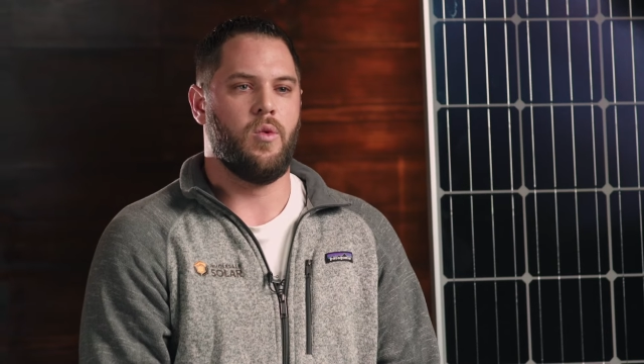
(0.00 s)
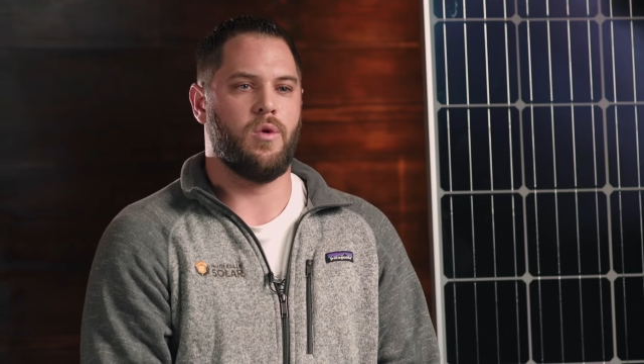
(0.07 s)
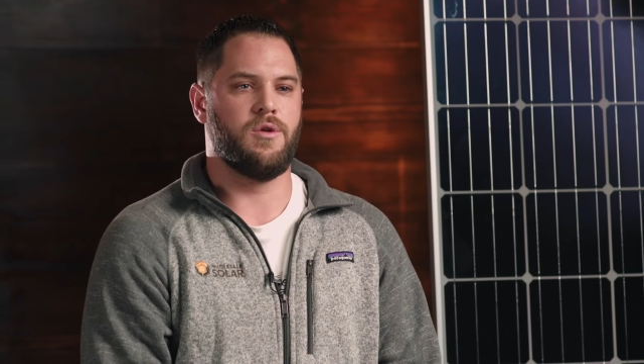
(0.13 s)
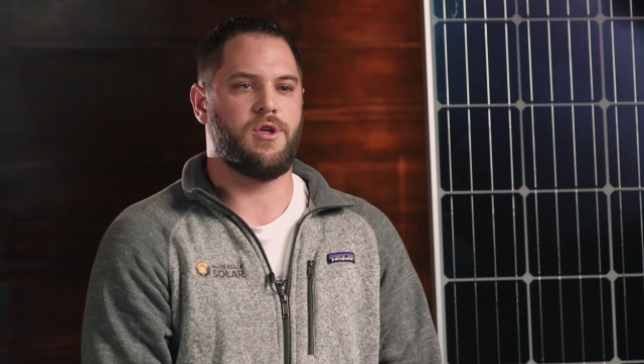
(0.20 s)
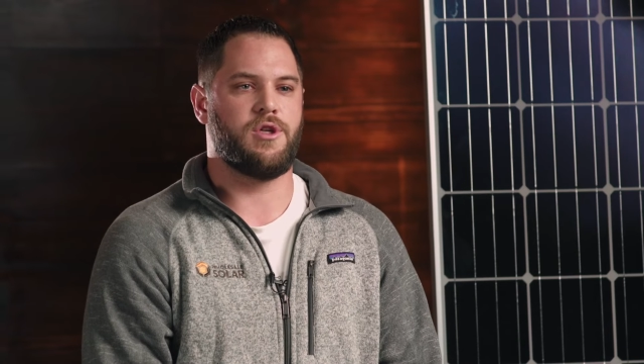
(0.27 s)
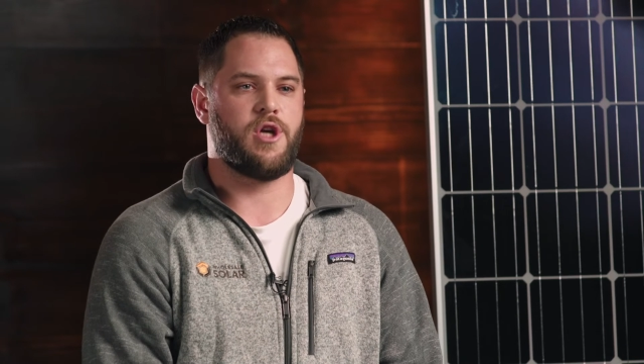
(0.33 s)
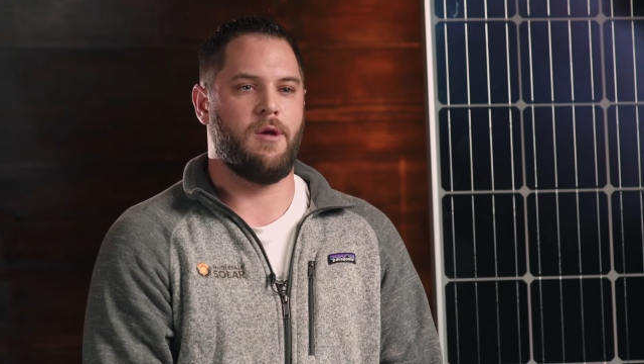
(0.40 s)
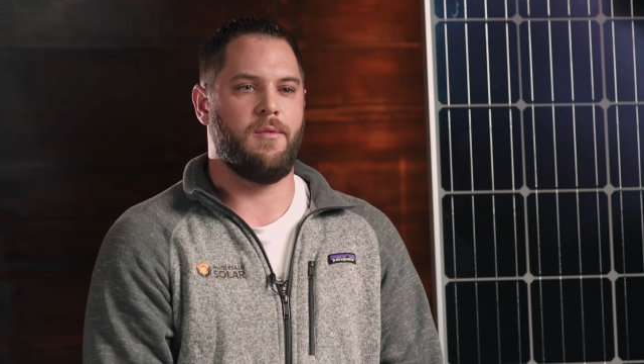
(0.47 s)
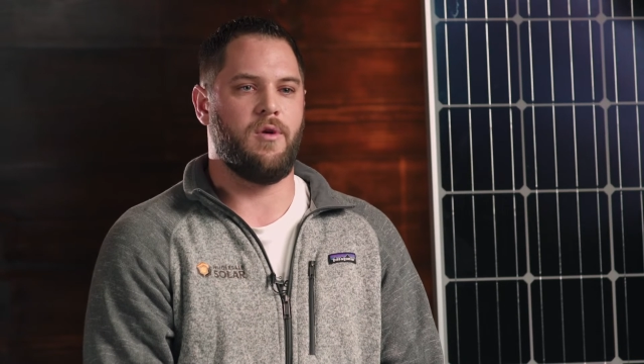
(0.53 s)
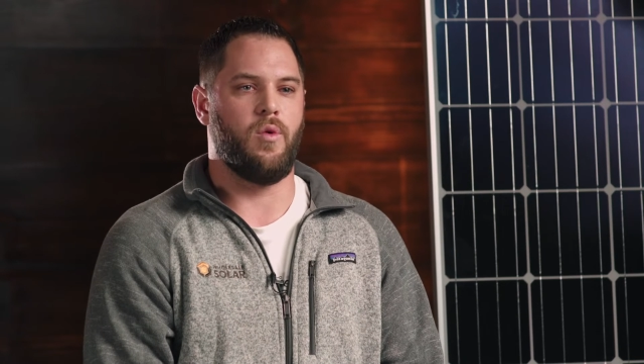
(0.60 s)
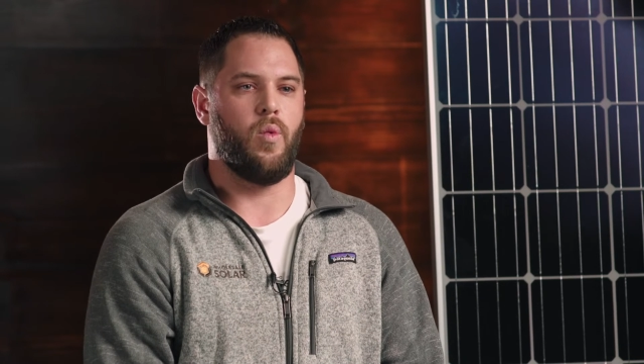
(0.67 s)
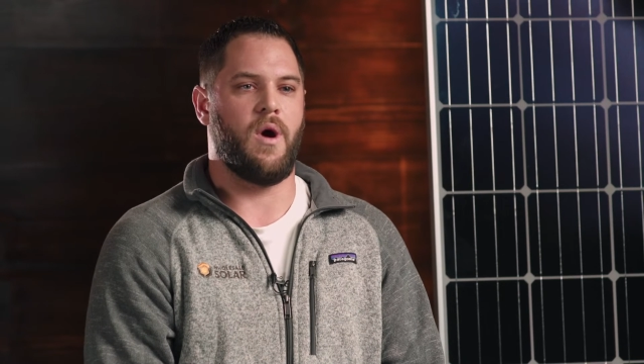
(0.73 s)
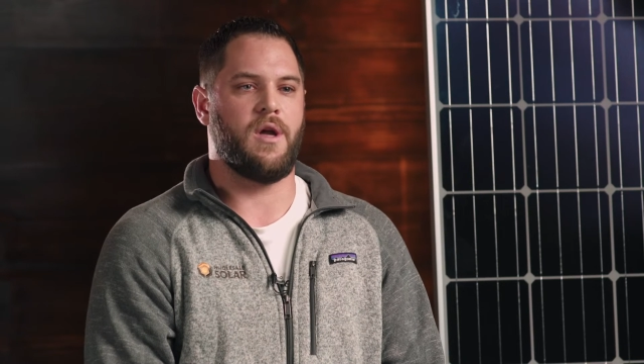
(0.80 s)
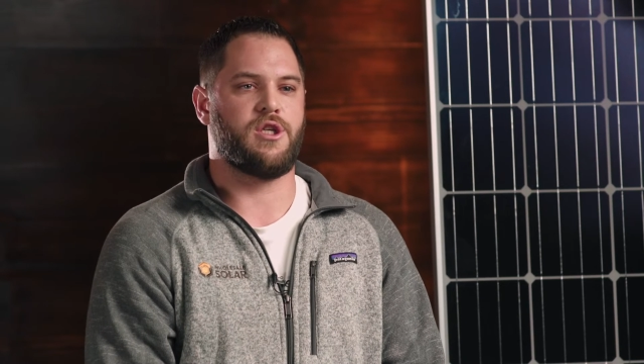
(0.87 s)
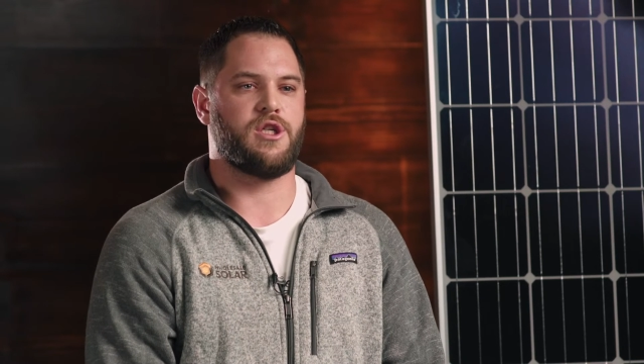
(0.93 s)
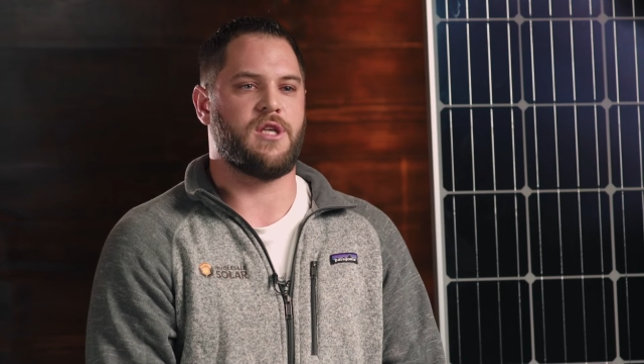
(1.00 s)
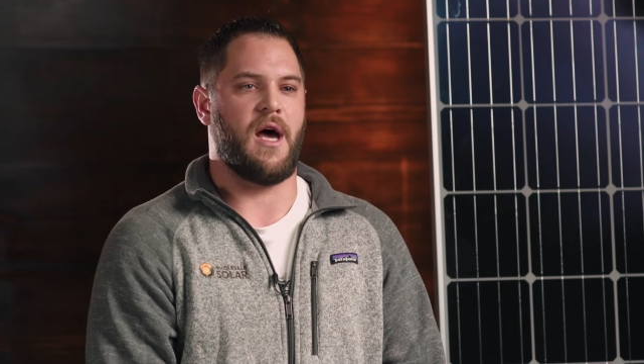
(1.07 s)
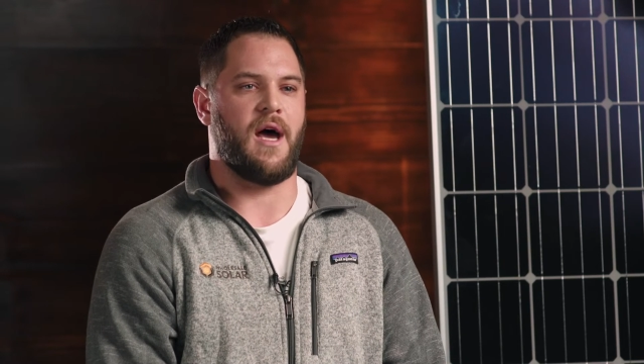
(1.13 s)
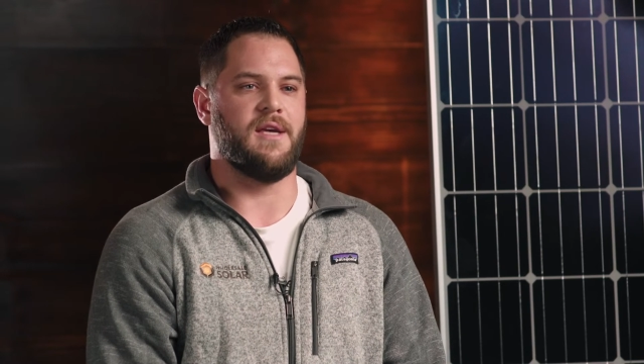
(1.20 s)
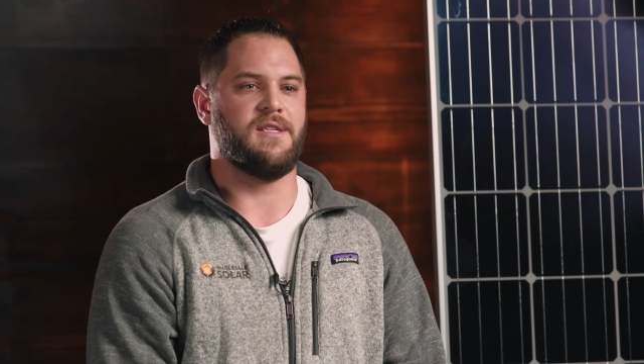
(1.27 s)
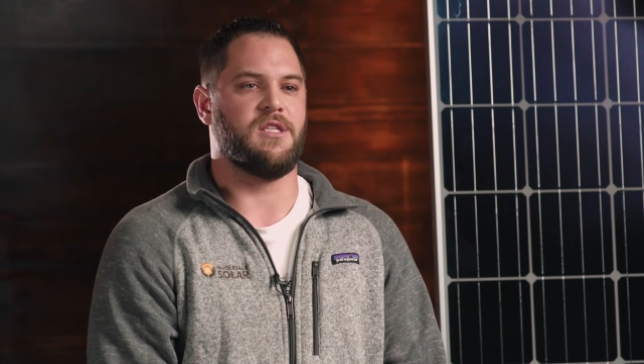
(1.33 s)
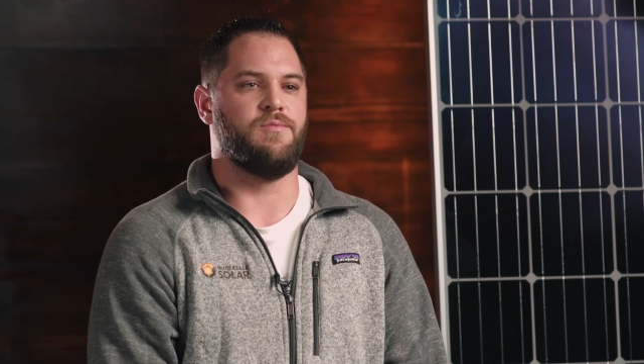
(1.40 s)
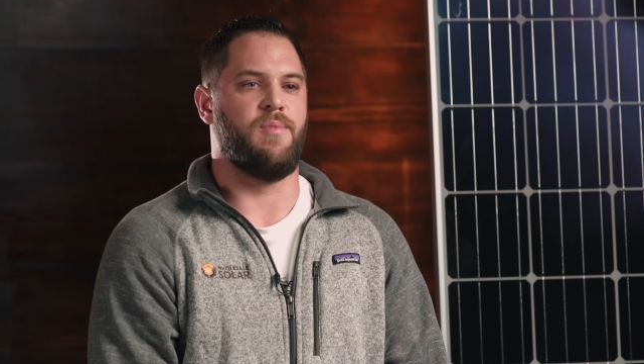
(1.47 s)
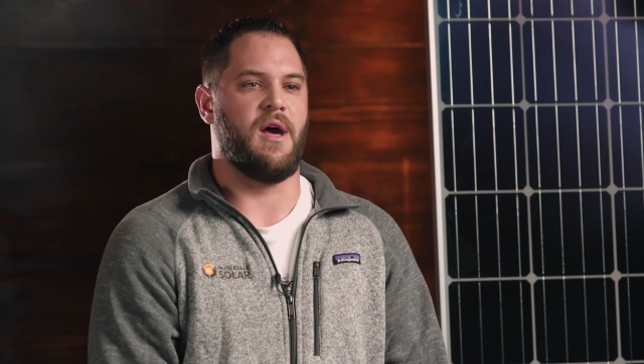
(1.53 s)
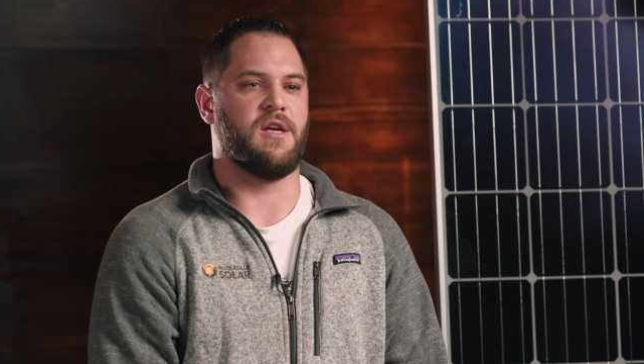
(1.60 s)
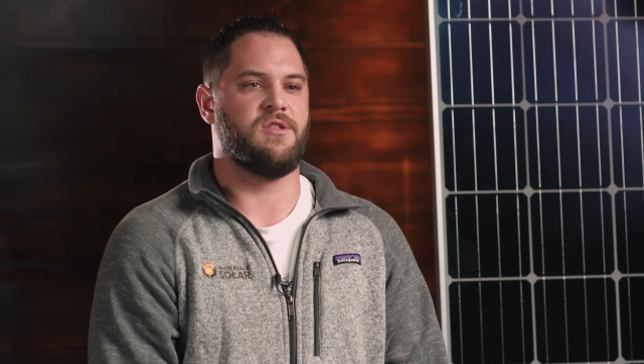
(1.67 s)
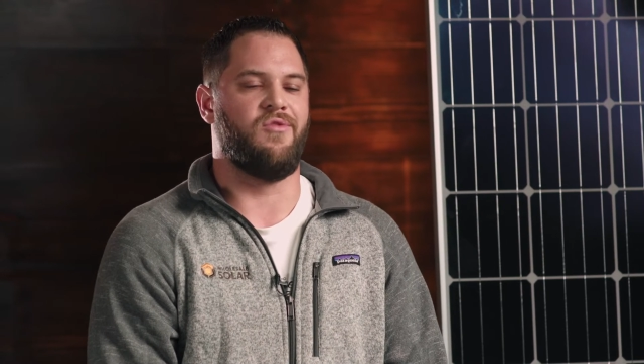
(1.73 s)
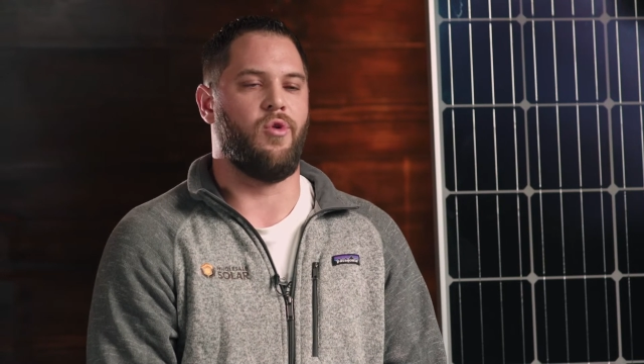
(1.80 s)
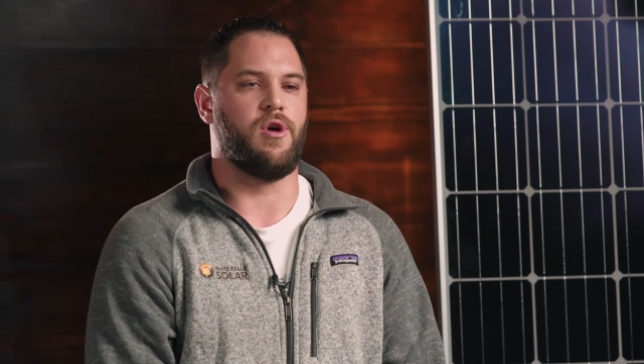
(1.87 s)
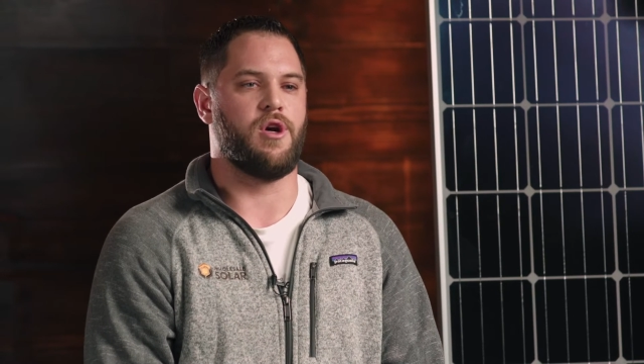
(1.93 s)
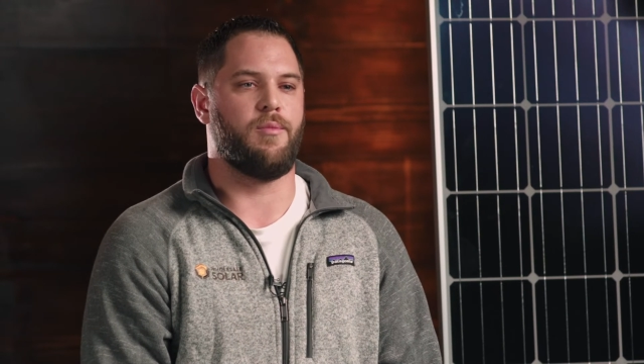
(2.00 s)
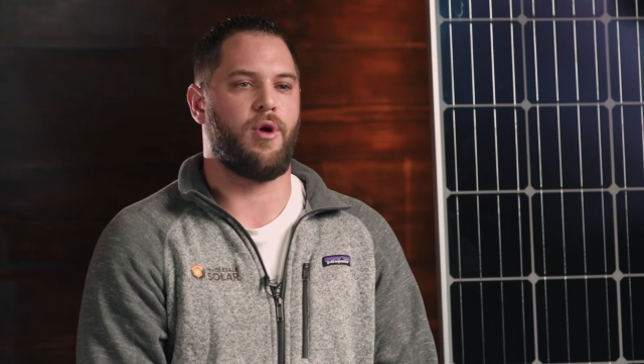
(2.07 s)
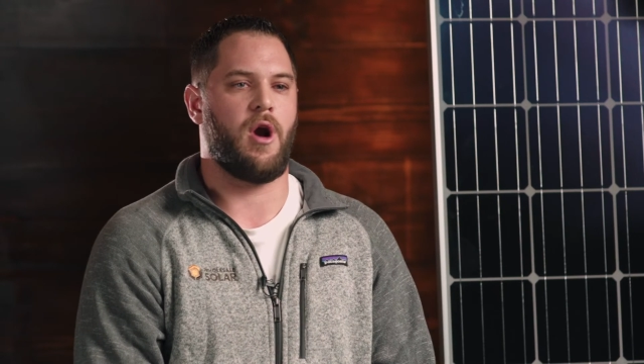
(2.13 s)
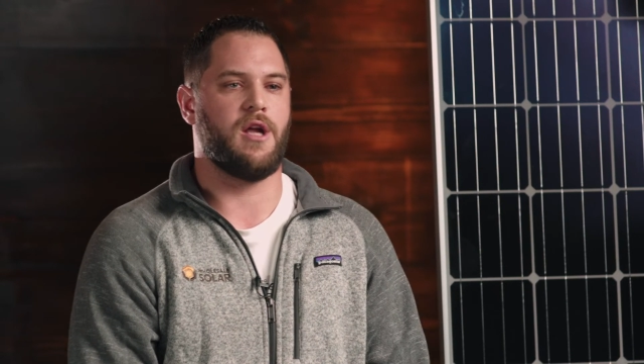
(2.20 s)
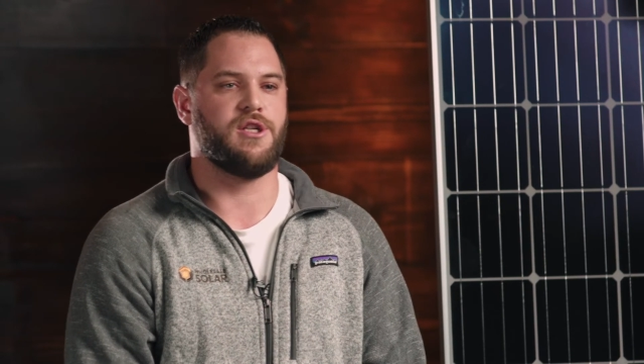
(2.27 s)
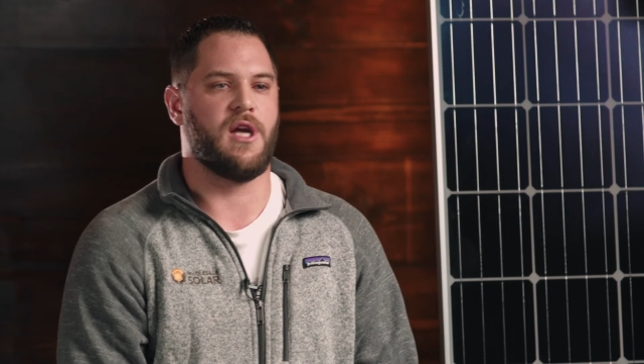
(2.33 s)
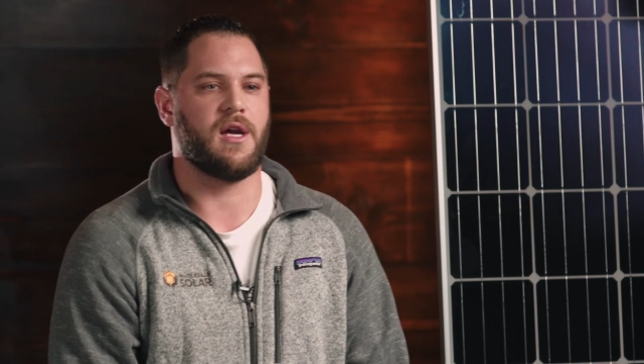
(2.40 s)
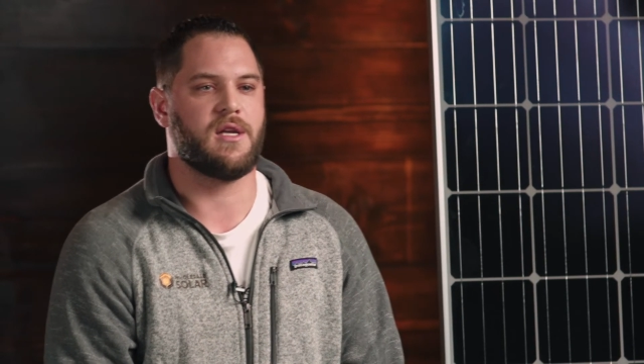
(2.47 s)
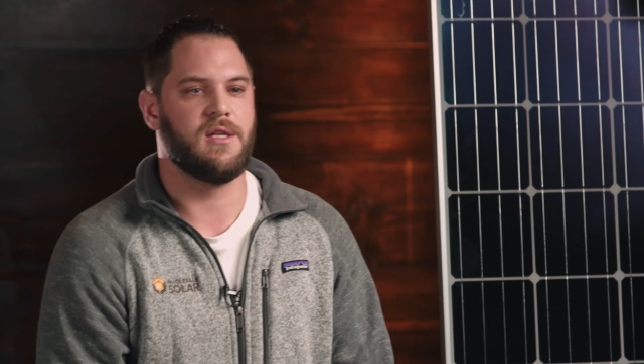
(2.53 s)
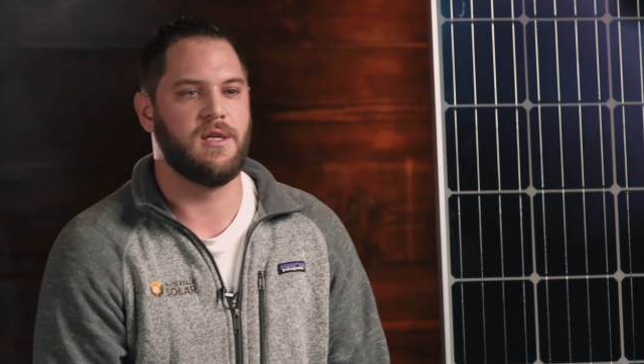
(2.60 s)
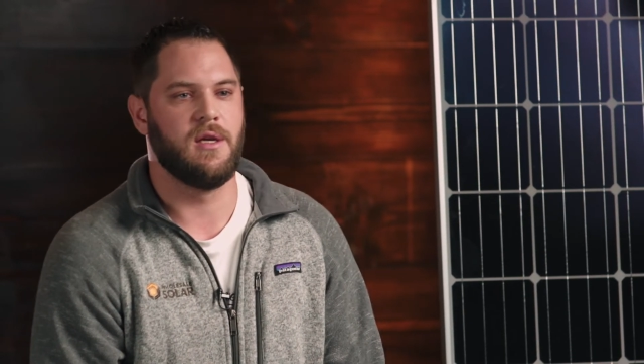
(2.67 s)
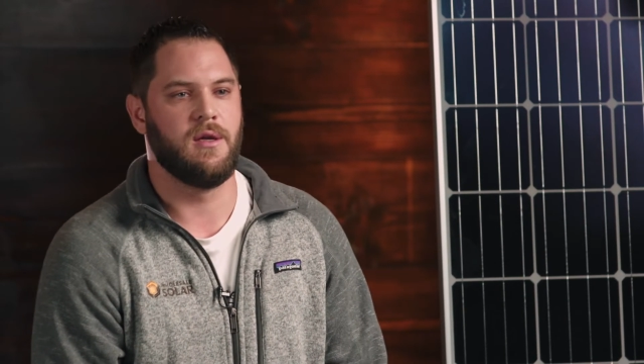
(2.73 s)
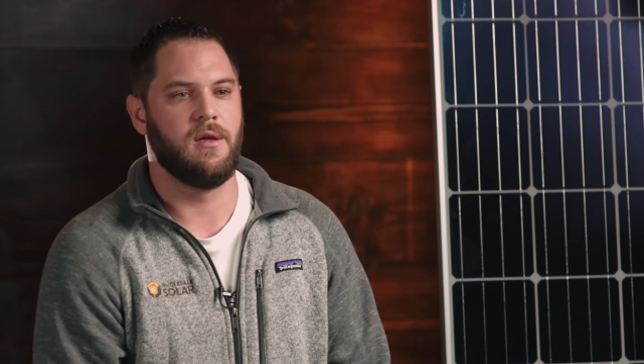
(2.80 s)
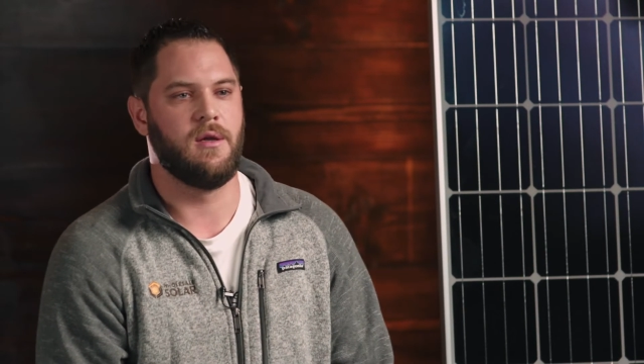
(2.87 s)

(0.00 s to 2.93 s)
will determine which size is best for your project.